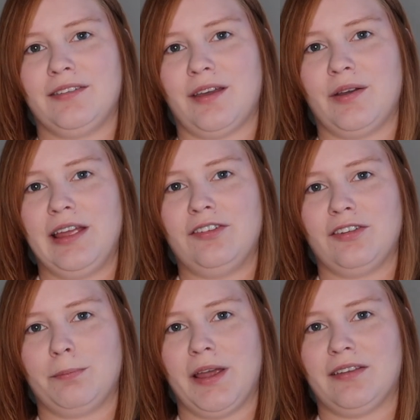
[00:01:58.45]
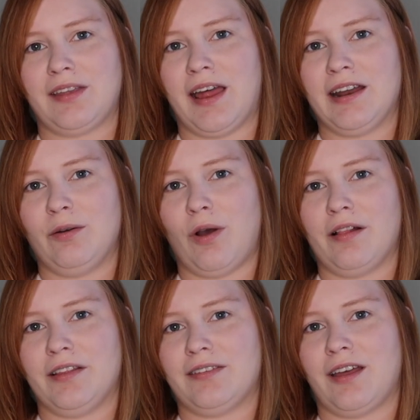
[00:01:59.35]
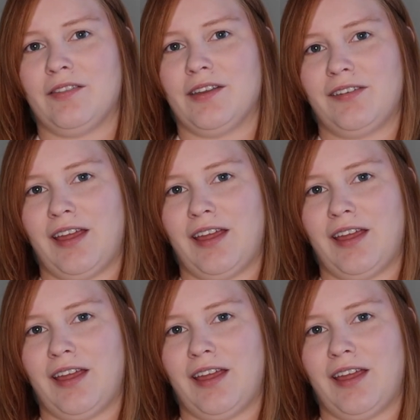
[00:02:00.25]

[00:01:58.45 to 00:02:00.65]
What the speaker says: so he just picks at it while it's on the